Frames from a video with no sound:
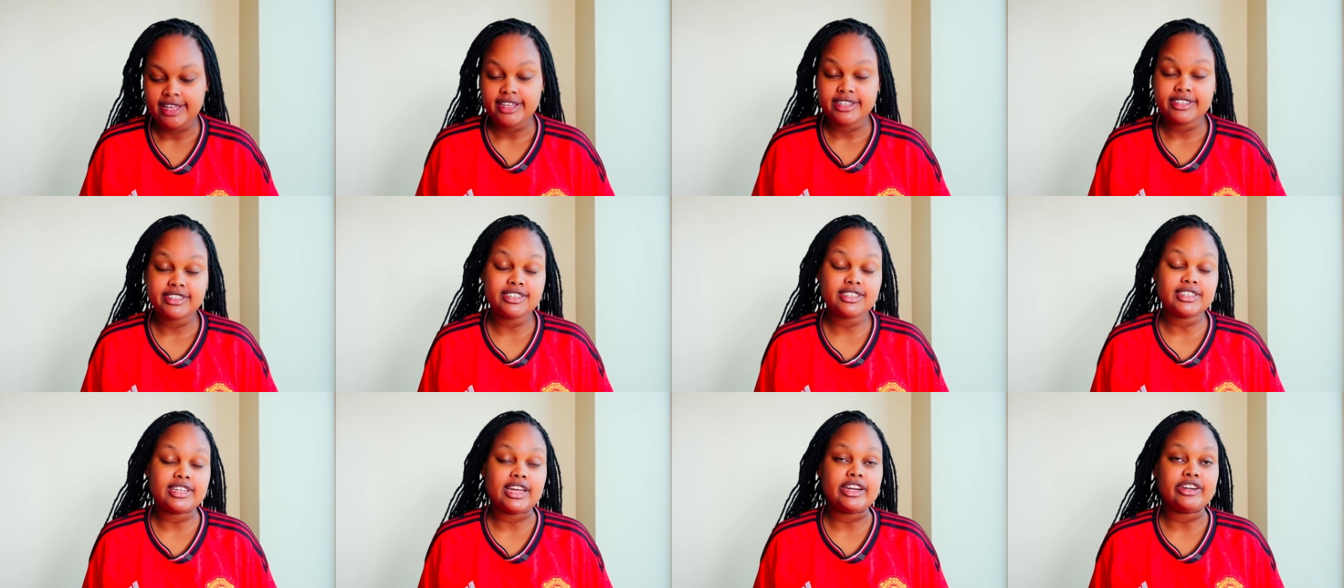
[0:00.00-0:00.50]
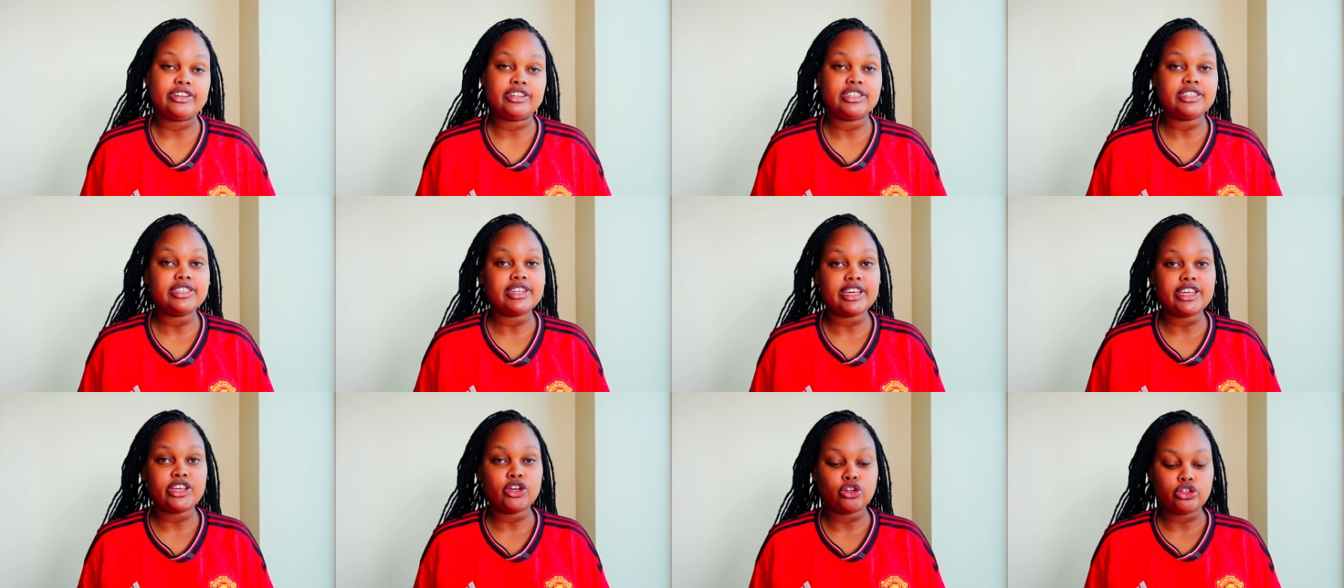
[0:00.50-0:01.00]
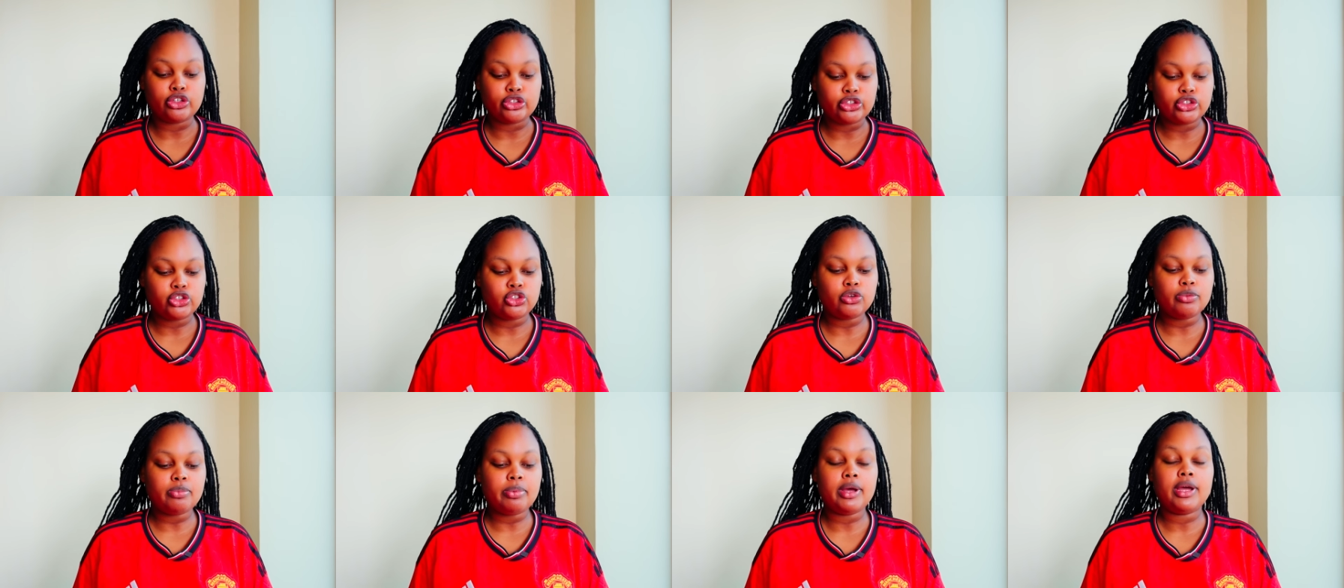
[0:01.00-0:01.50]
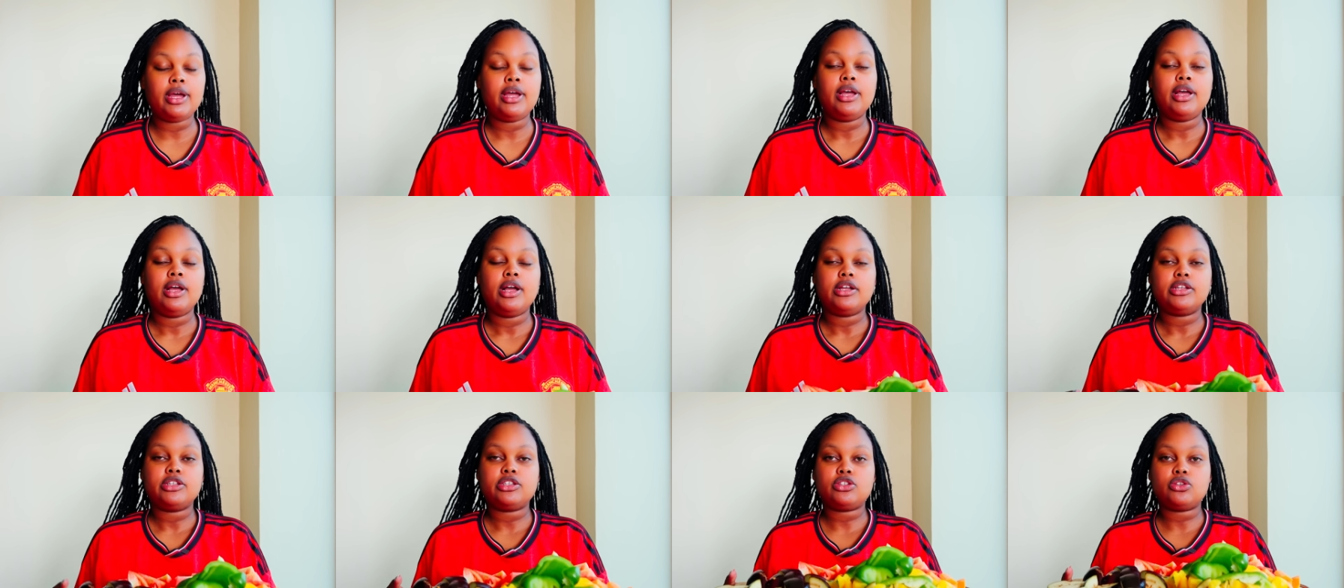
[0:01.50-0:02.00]
She's a creator here on YouTube.
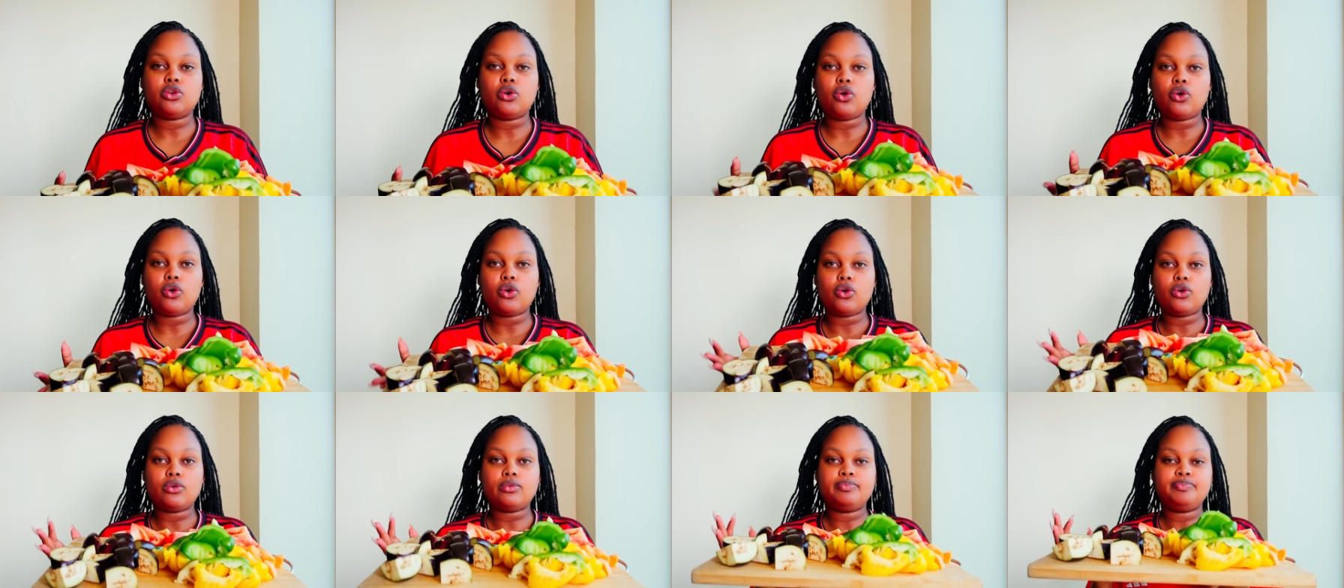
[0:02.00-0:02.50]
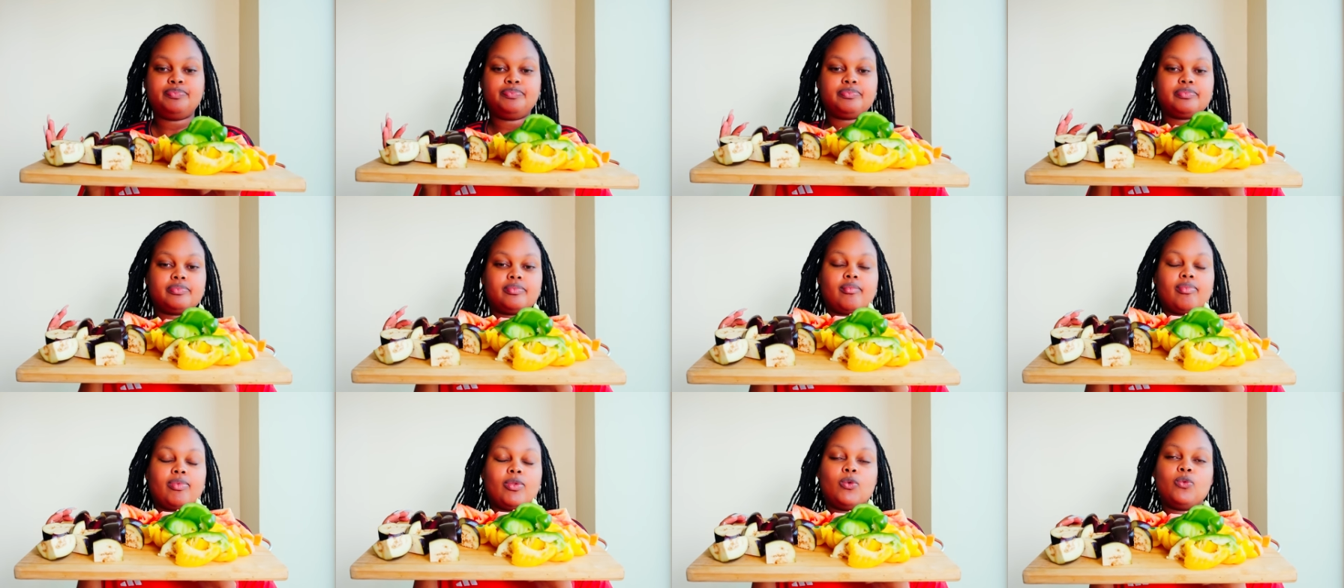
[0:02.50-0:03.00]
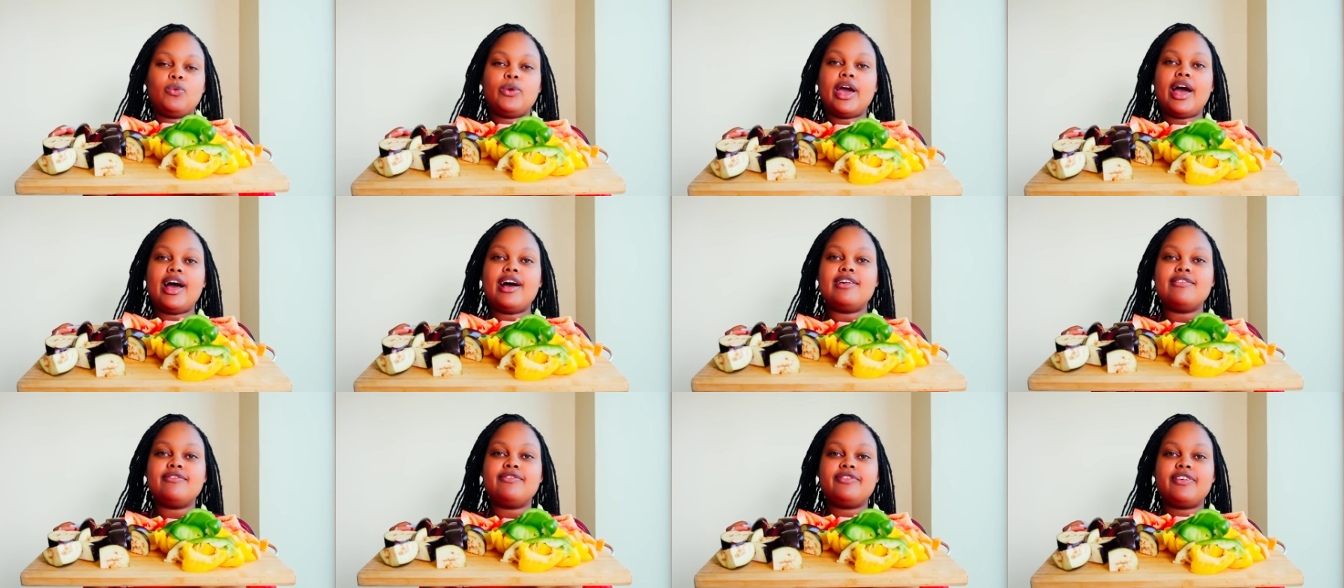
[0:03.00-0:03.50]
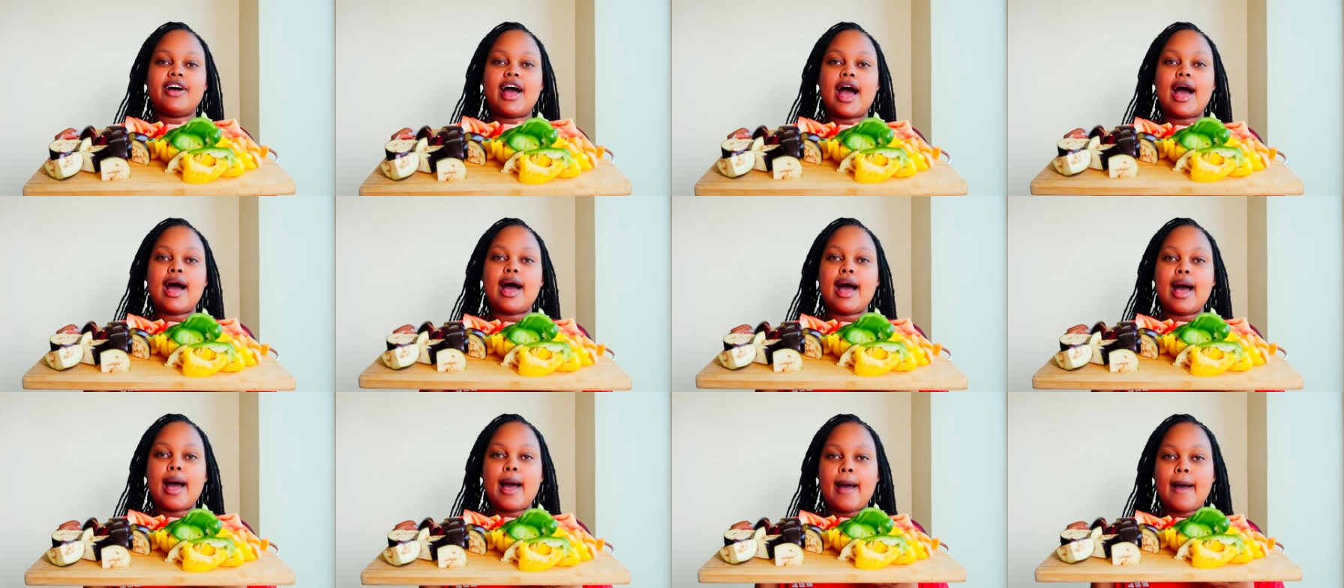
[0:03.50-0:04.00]
So we have
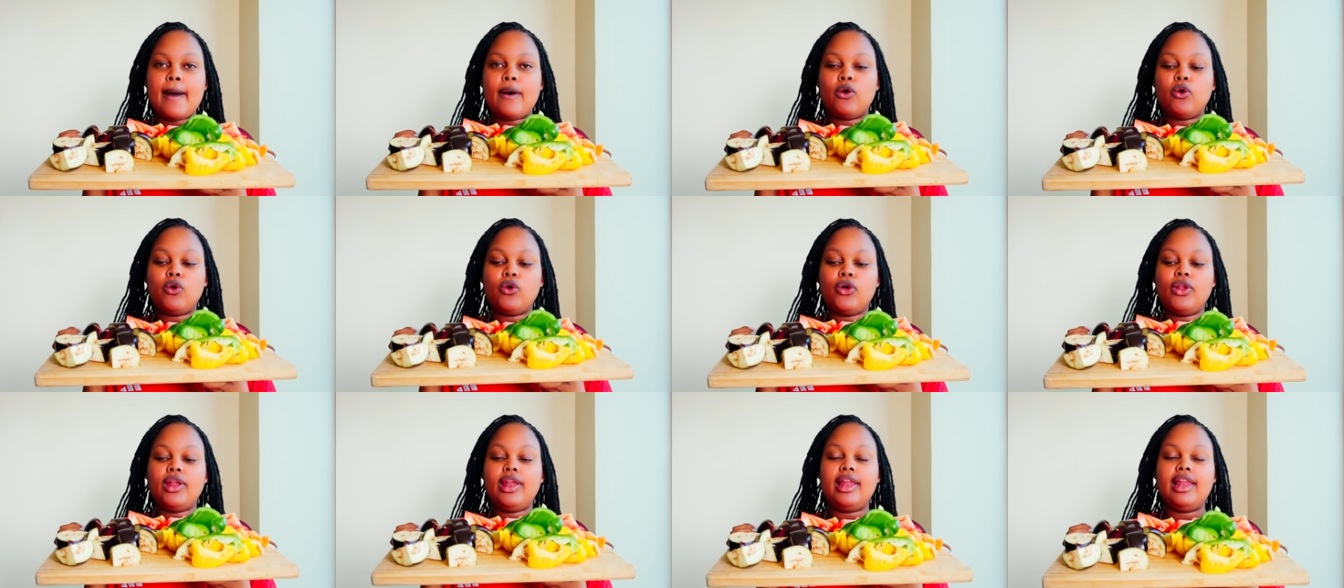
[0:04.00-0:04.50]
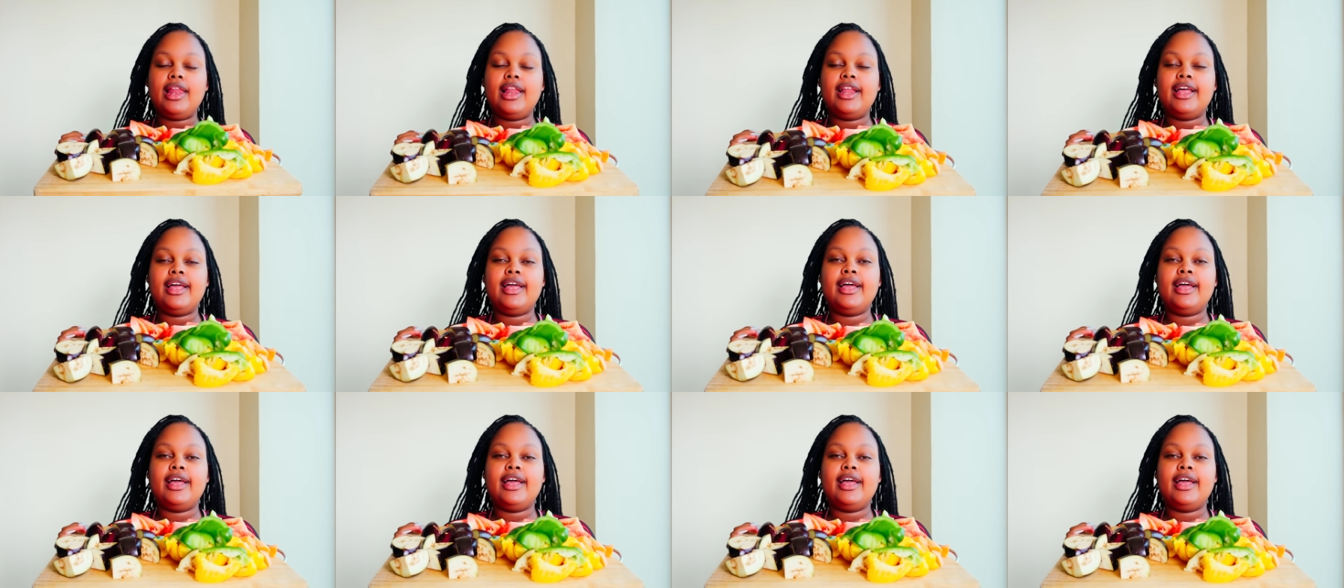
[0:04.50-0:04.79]
a whole